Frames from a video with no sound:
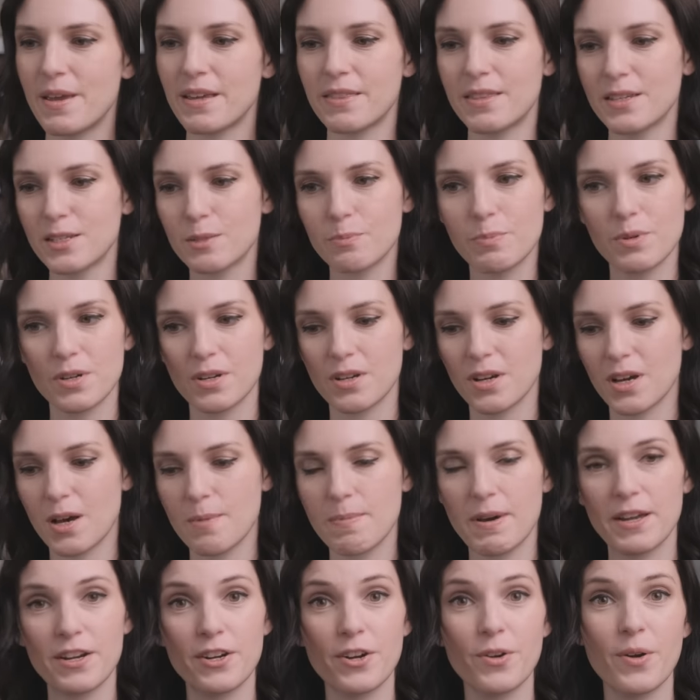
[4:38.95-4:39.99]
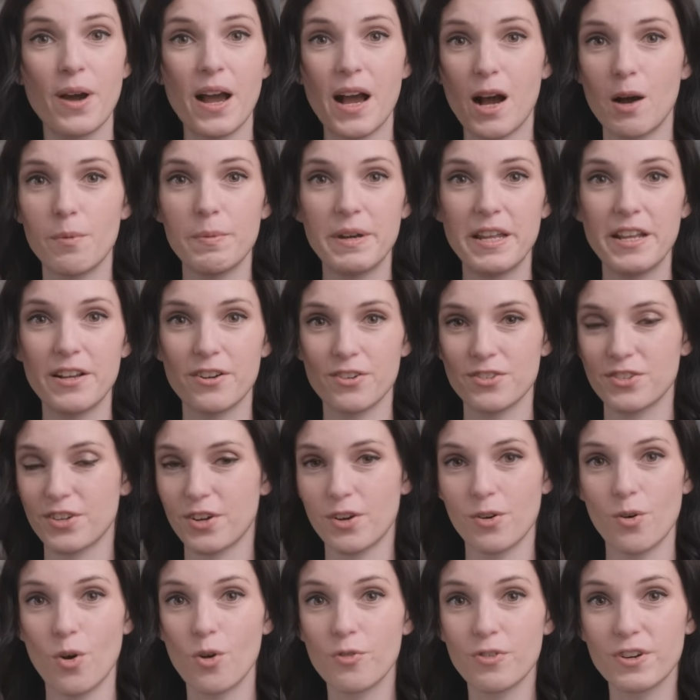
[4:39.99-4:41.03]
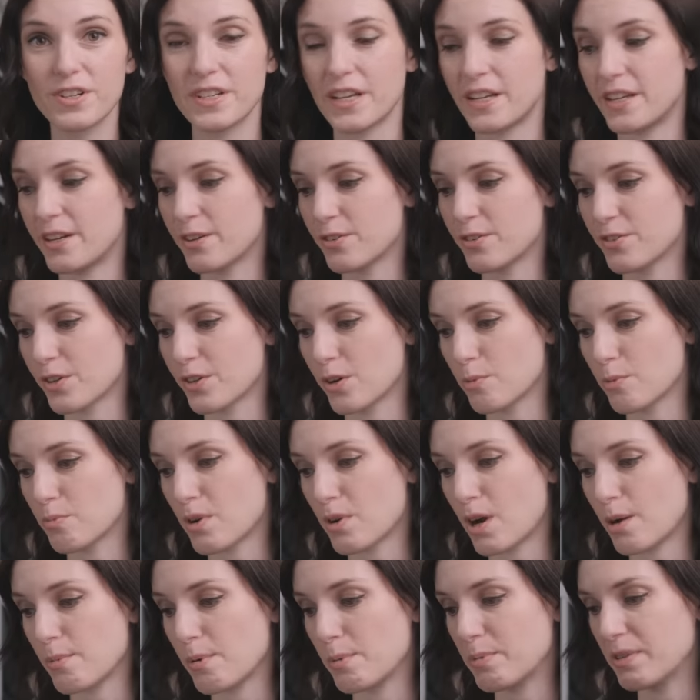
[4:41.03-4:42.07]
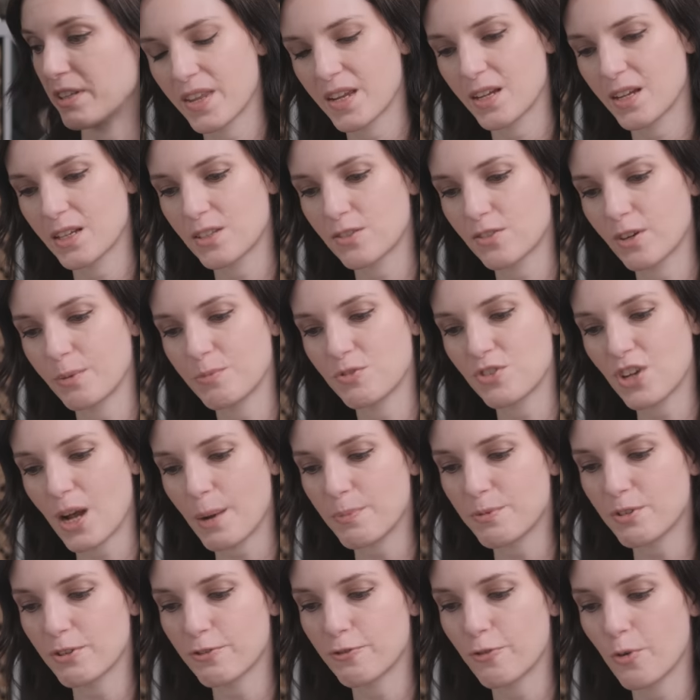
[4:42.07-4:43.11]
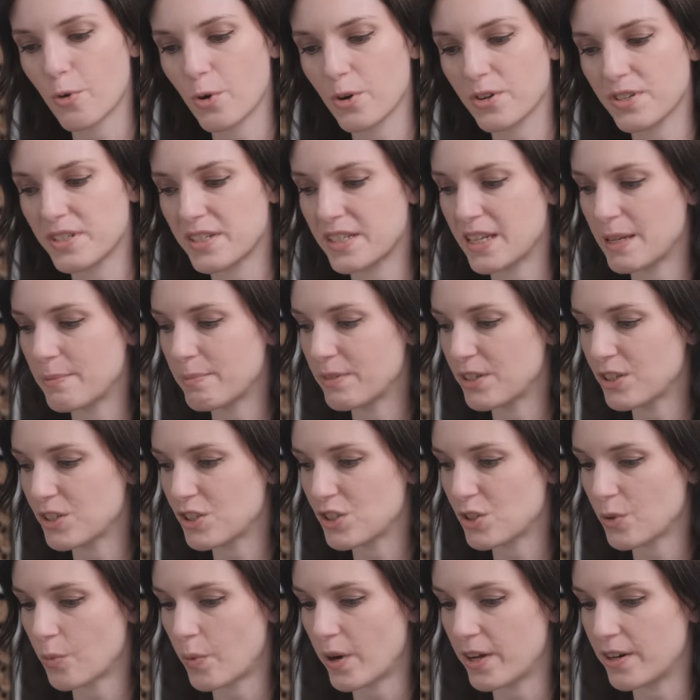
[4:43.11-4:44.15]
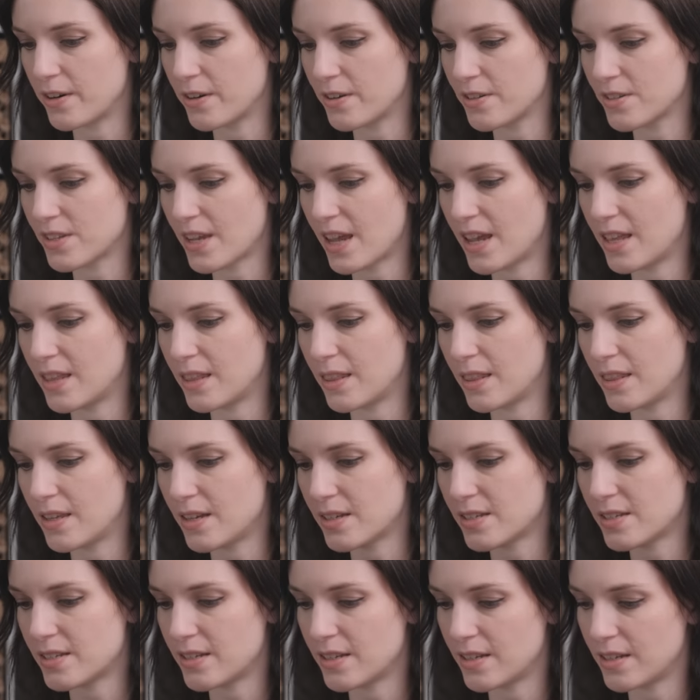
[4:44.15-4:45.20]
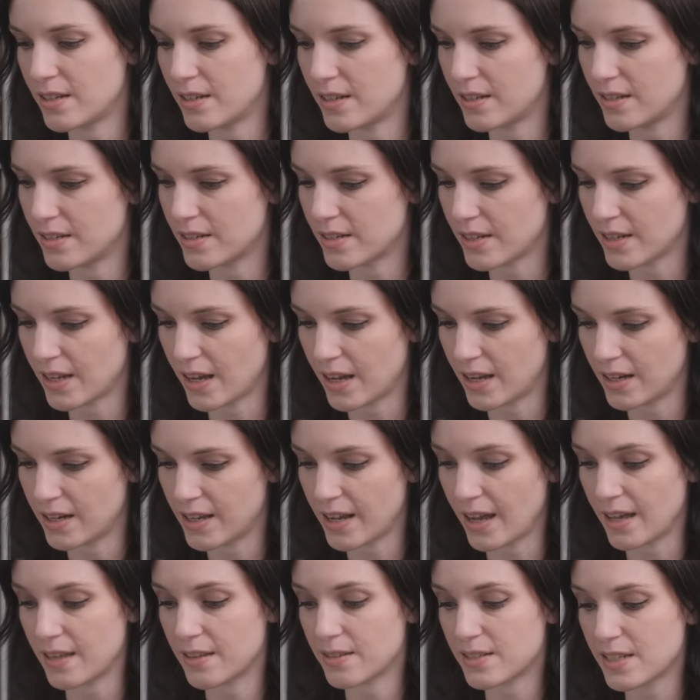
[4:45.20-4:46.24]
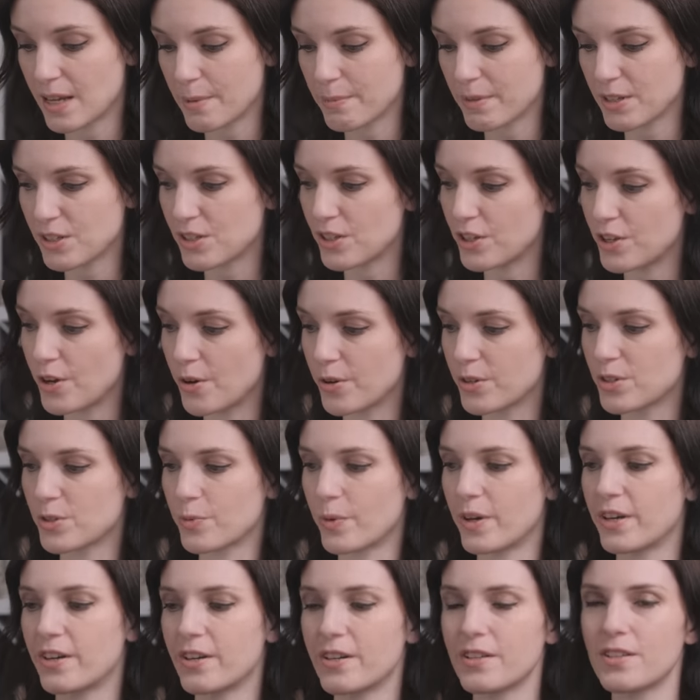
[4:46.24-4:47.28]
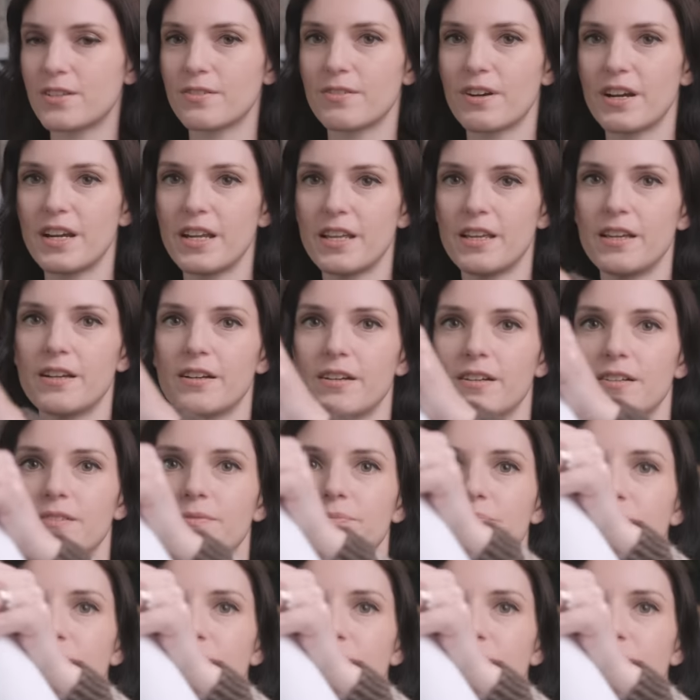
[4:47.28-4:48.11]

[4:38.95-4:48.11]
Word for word: picked this book up, I don't know how many years ago, over 10 years ago probably. It's from chapter four, Seamless Sweaters. And this is again, yeah, Seamless Yoke Sweater. It's right here.